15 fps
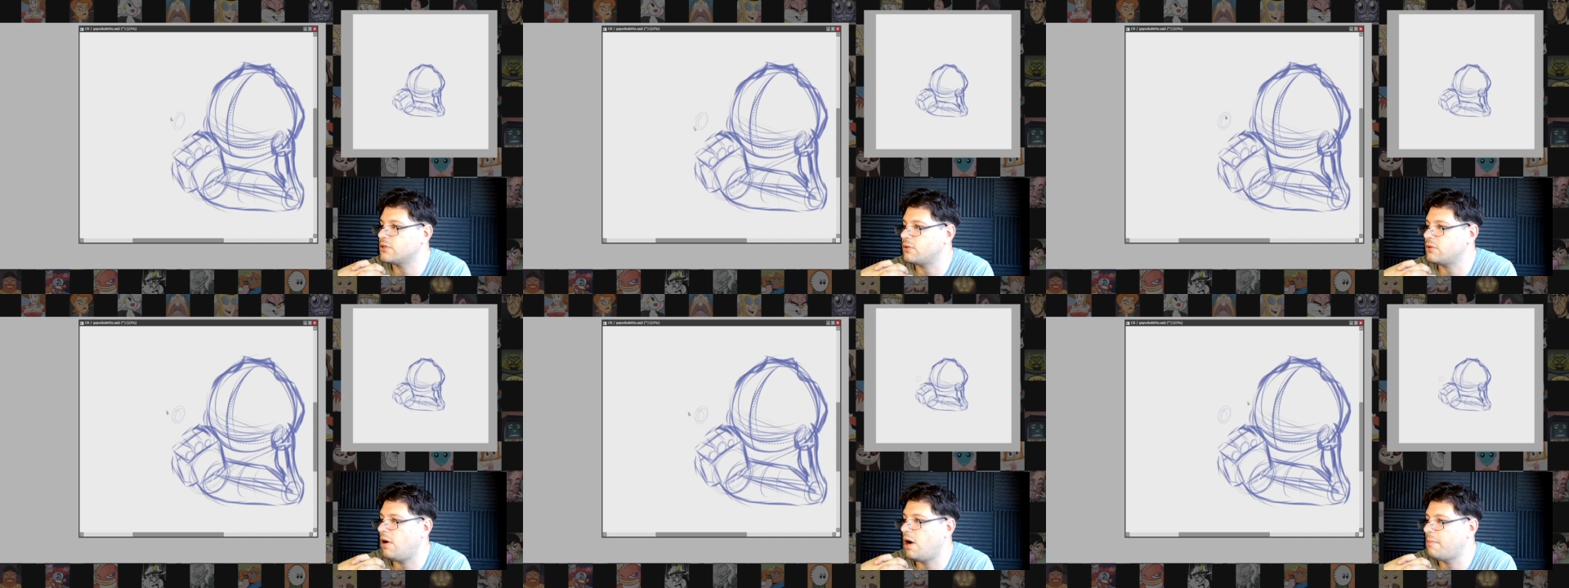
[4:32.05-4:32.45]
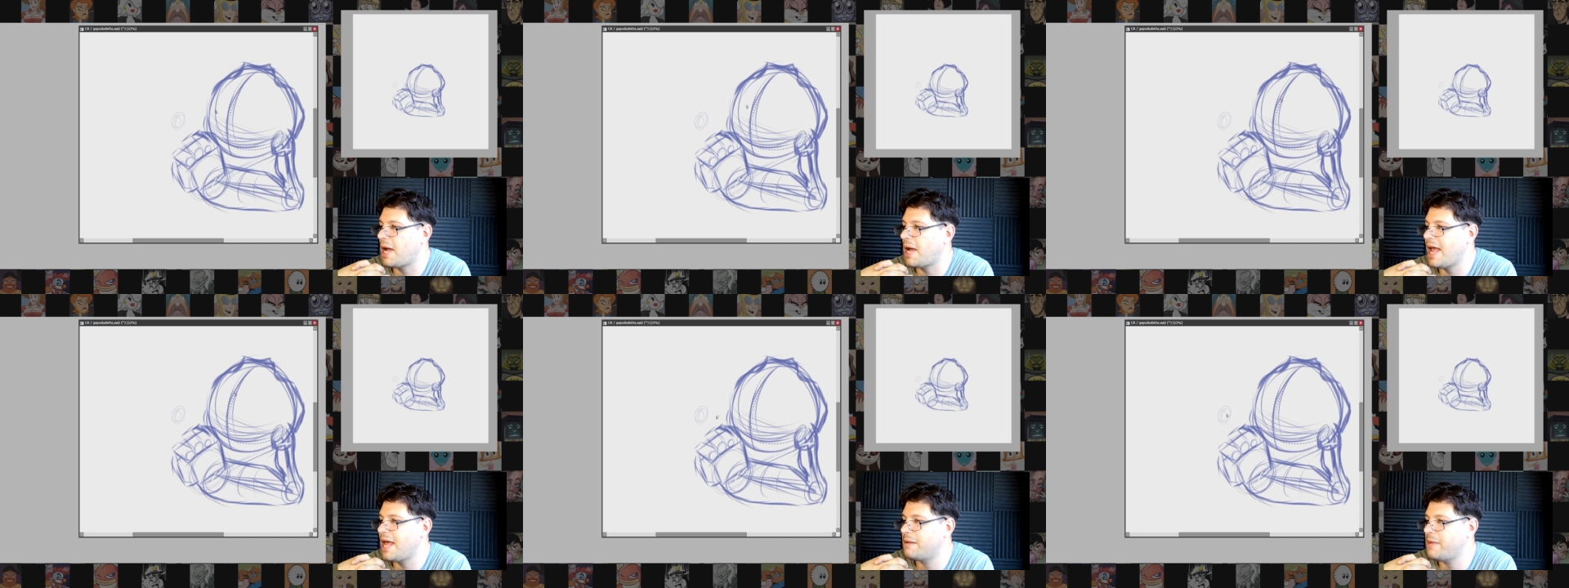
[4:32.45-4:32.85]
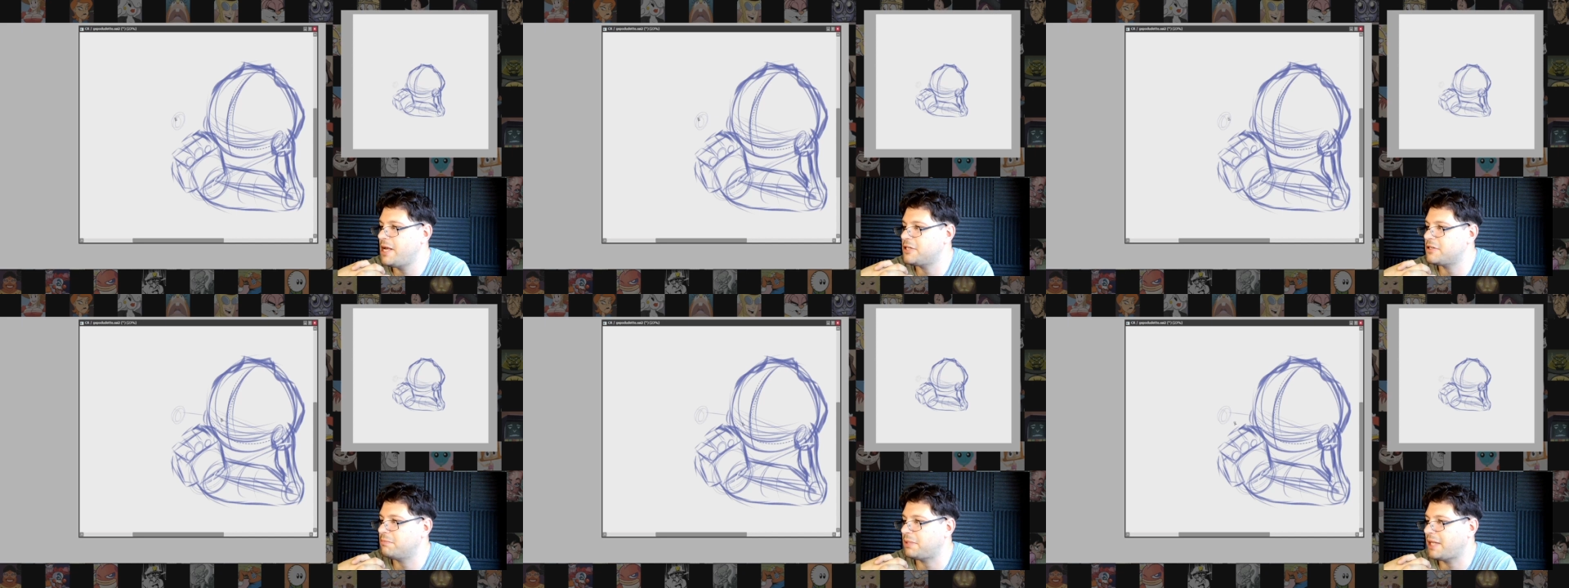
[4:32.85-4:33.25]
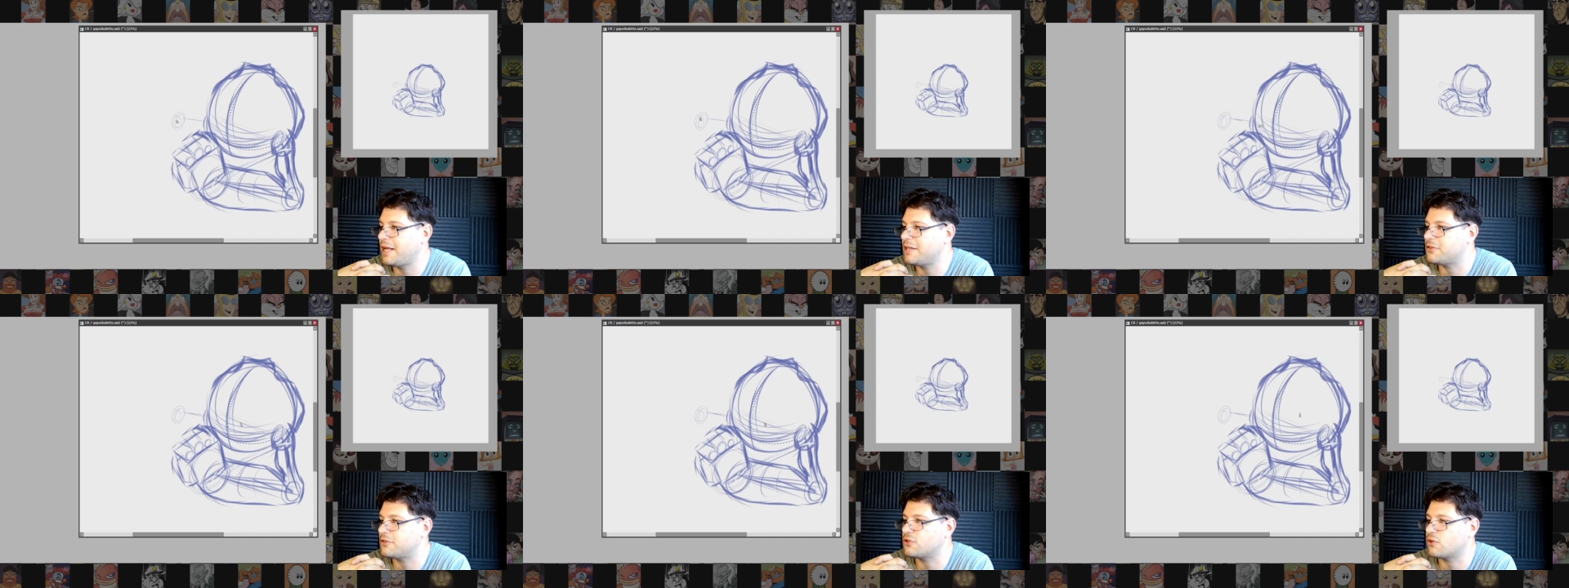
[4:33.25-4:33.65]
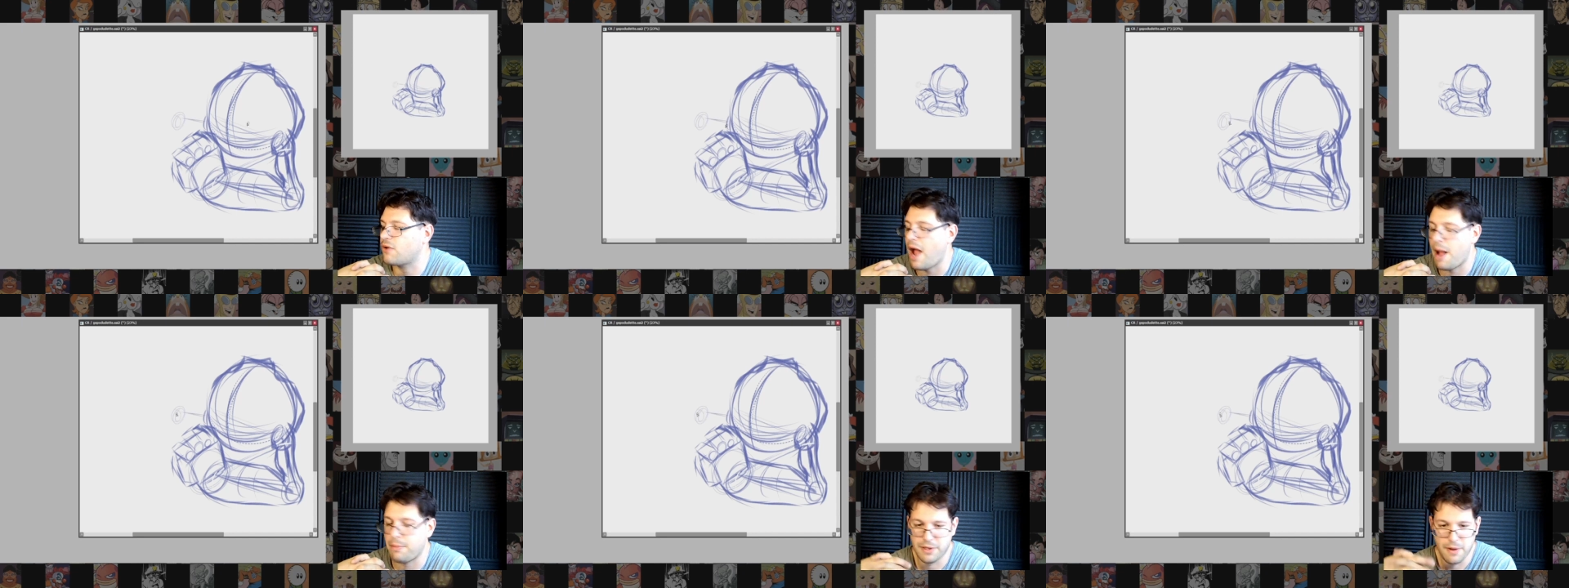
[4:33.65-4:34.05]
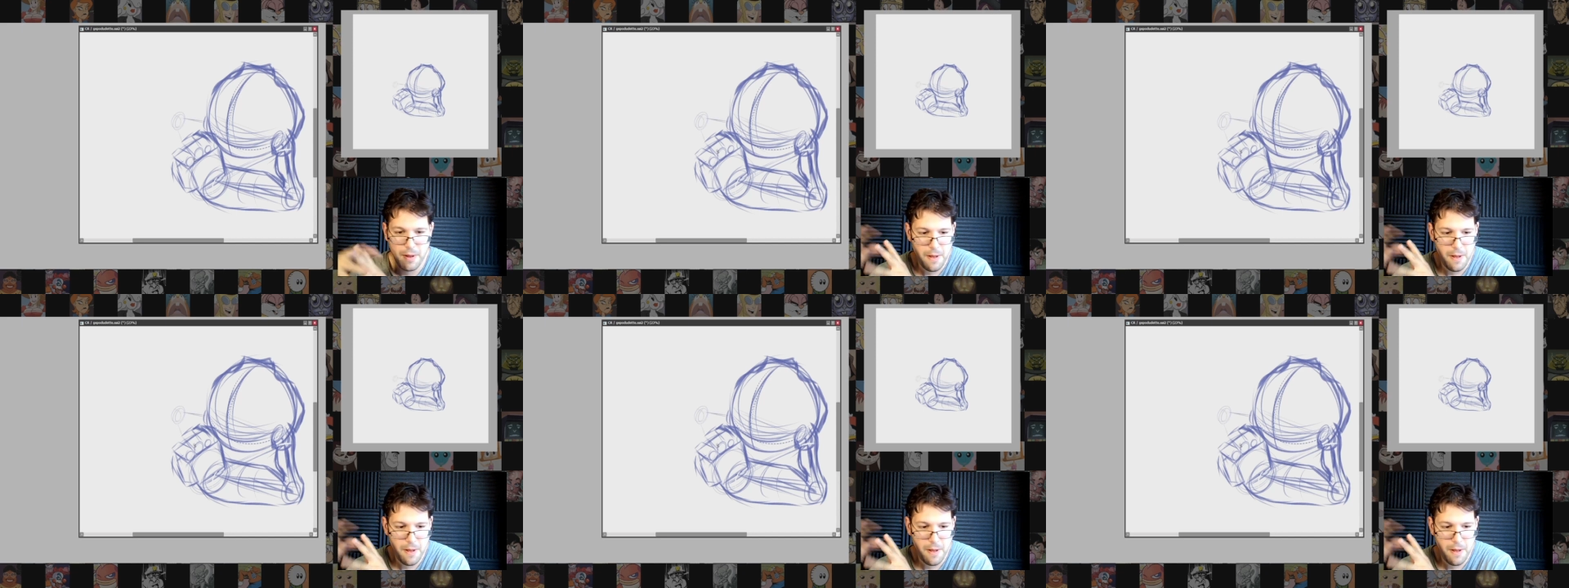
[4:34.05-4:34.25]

so all my animation plans are scrapped.